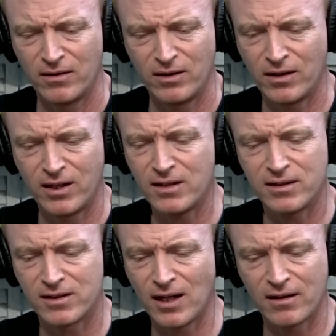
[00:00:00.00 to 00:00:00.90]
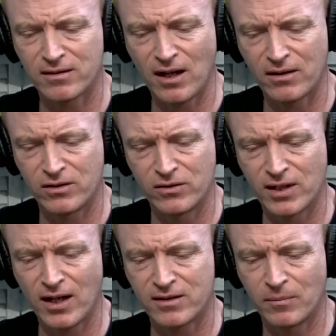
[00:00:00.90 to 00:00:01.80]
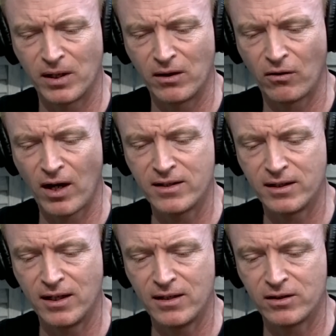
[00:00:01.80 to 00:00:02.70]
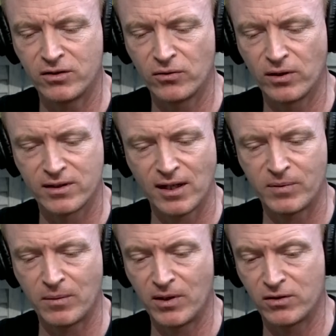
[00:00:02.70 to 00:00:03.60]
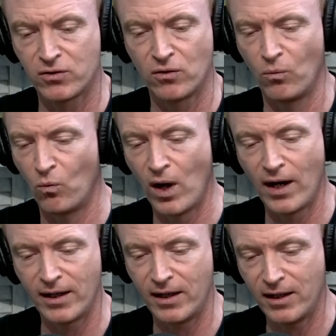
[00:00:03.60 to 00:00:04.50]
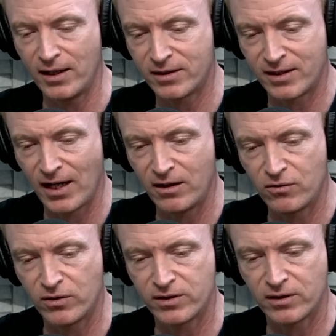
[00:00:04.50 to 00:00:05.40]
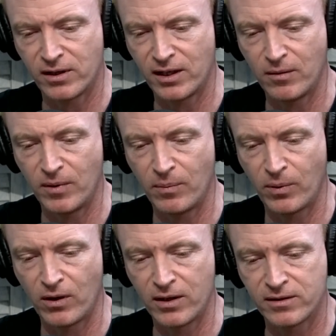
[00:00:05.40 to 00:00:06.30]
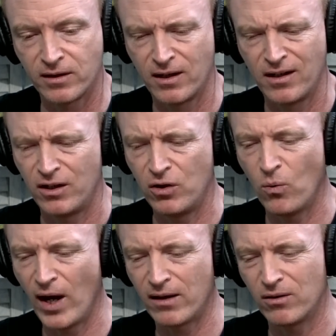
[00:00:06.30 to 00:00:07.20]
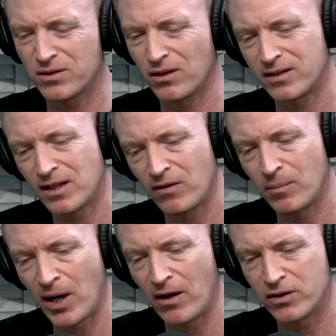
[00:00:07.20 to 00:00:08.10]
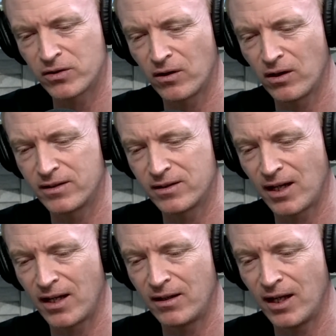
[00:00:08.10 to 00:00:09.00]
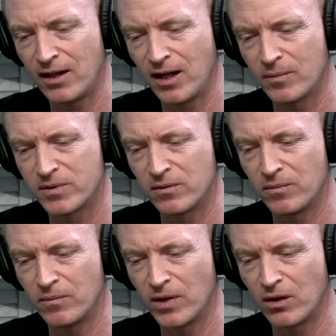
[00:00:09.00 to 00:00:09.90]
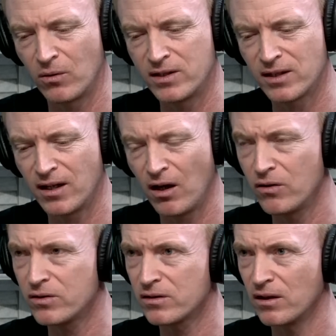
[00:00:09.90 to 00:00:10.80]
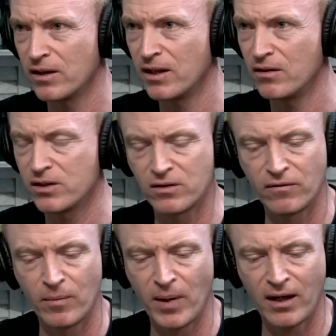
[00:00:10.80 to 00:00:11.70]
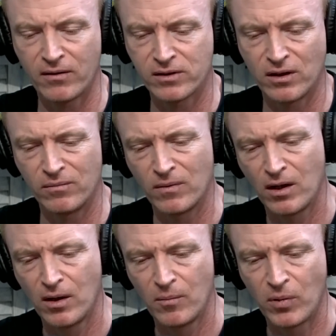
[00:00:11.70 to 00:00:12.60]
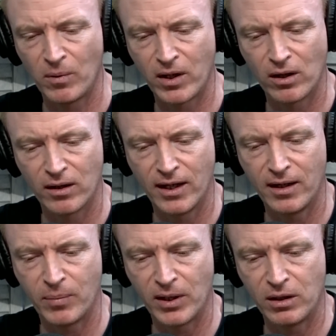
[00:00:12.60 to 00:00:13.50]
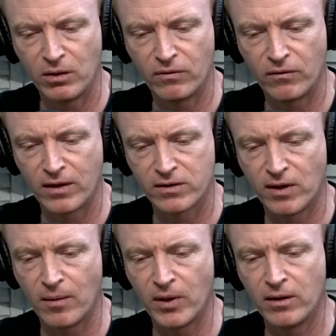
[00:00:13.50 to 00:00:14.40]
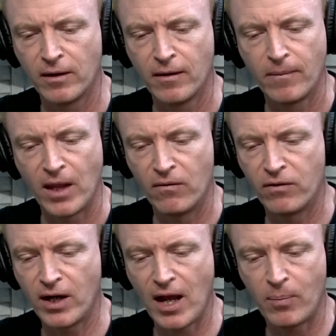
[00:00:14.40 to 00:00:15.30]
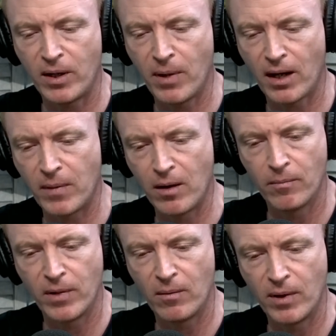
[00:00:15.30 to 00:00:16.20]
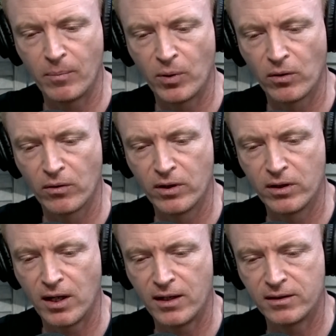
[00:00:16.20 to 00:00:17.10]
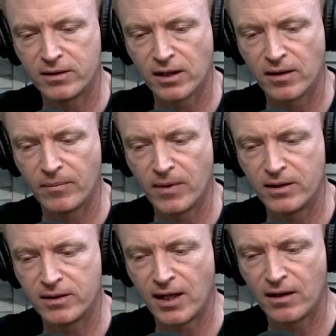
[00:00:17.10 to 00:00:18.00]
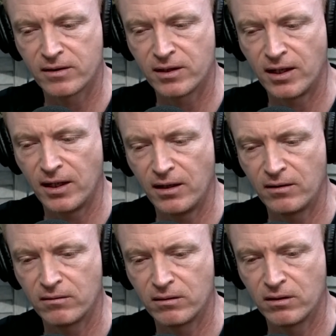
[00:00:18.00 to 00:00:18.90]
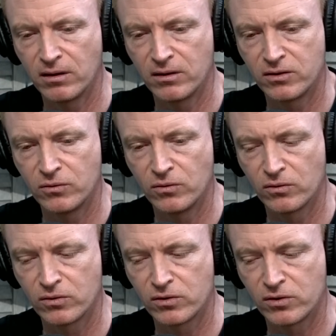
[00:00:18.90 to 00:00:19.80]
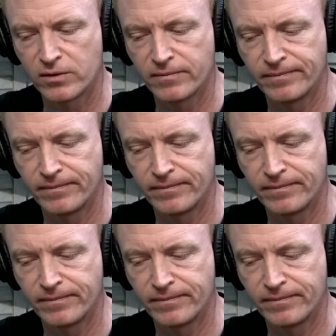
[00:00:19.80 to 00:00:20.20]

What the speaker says: the things it's done its last 2 starts have been crazy. It is a dual acceptor, but it's drawn 1 here. It's dangerous. I think it'll be a price. Yu Wang looks like it's having a barrier trial, I'd say, heading up to Queensland Oaks. I think just off the back of, so you probably got to let it beat you if it runs around. But no, very happy to back Mayor of Mount Buller and Townsend here, 2 horses.